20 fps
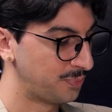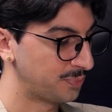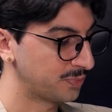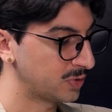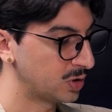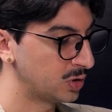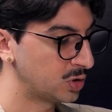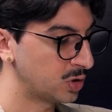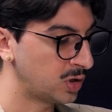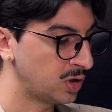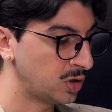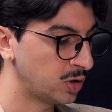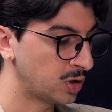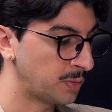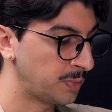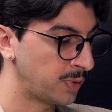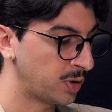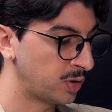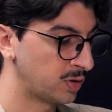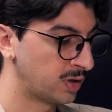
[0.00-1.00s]
You talk a lot
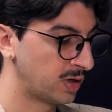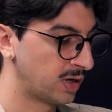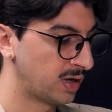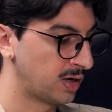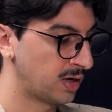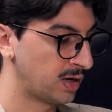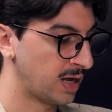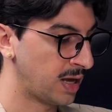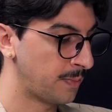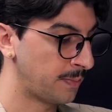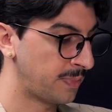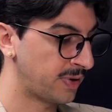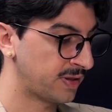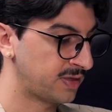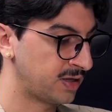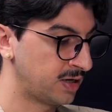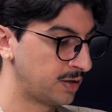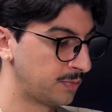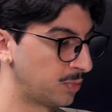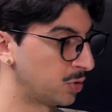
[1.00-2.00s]
about empathy
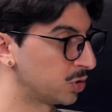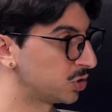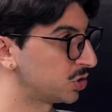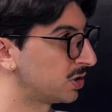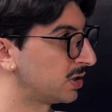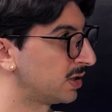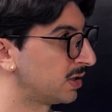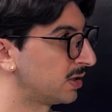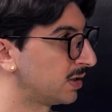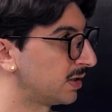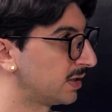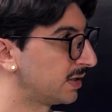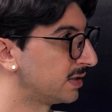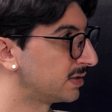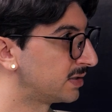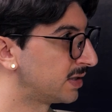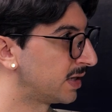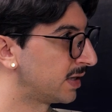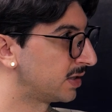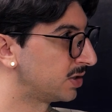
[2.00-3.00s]
and emotional
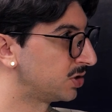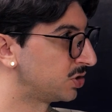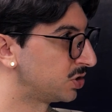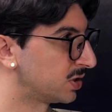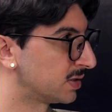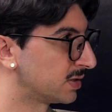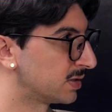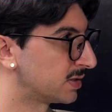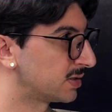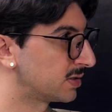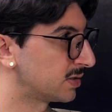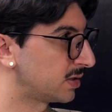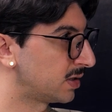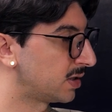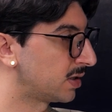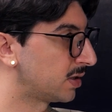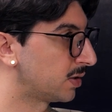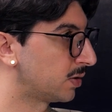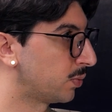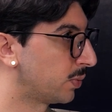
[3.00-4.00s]
intelligence
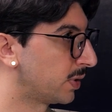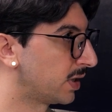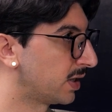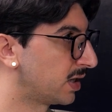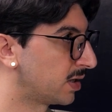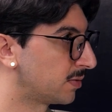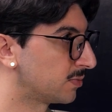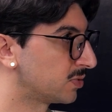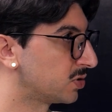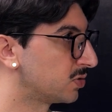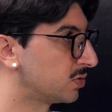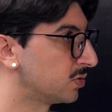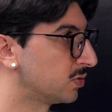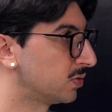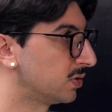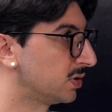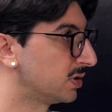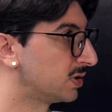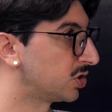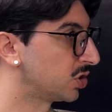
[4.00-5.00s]
when it comes to
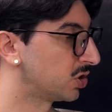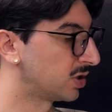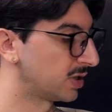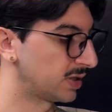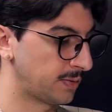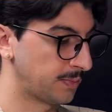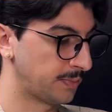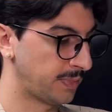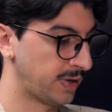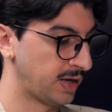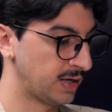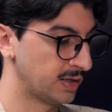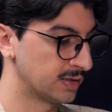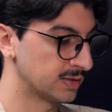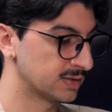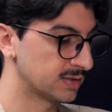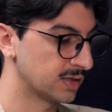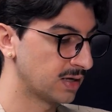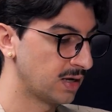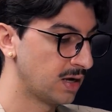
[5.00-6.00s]
internal
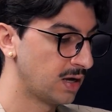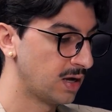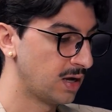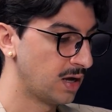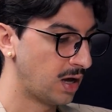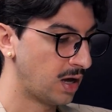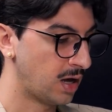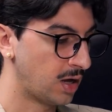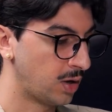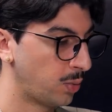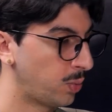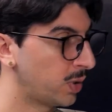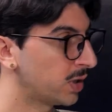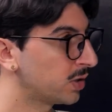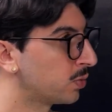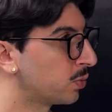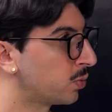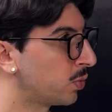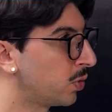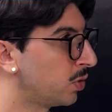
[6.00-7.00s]
campaigns.
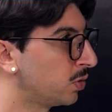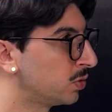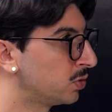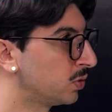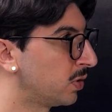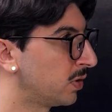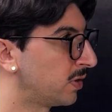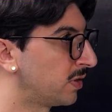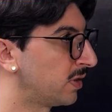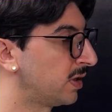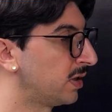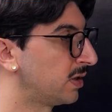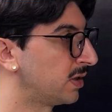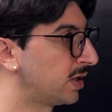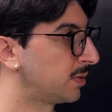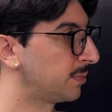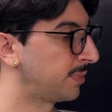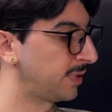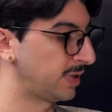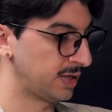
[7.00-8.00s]
What role do you think
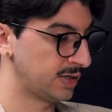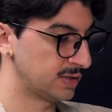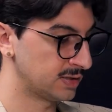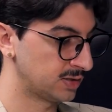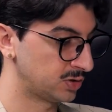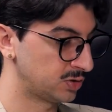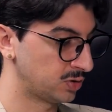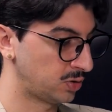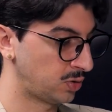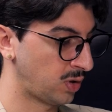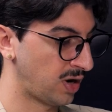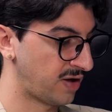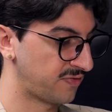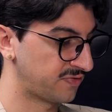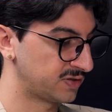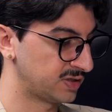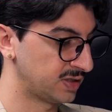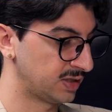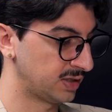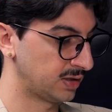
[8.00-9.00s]
that plays into
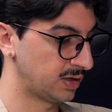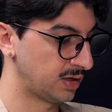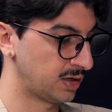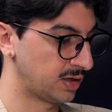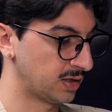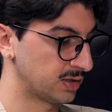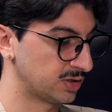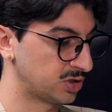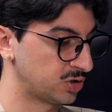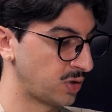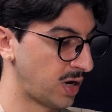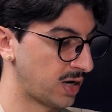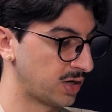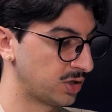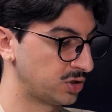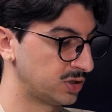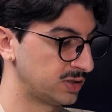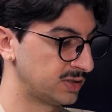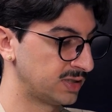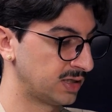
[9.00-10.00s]
crafting
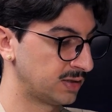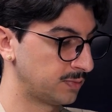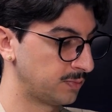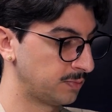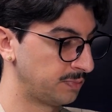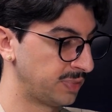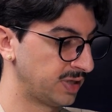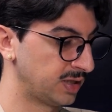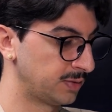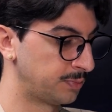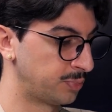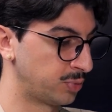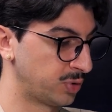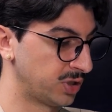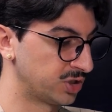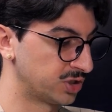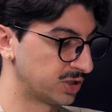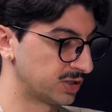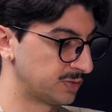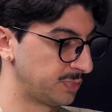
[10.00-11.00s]
strategies that build
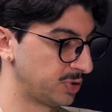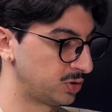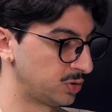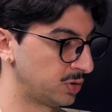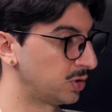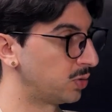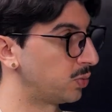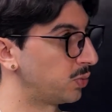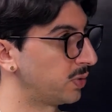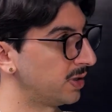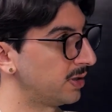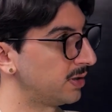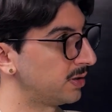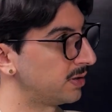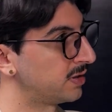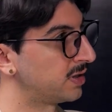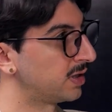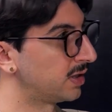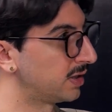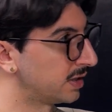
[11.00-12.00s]
bridges between
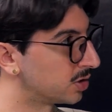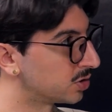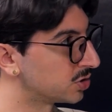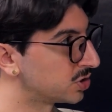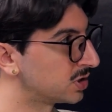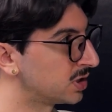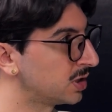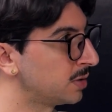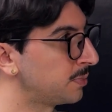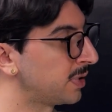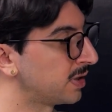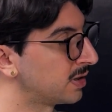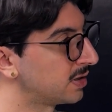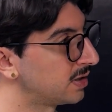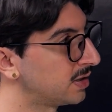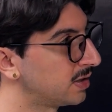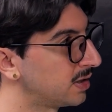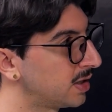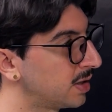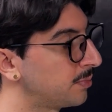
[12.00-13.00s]
the leadership and
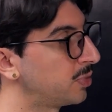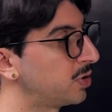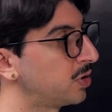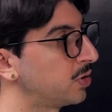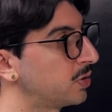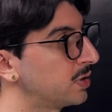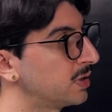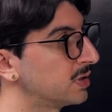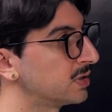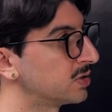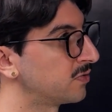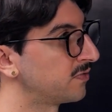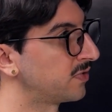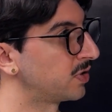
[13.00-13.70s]
the employees of a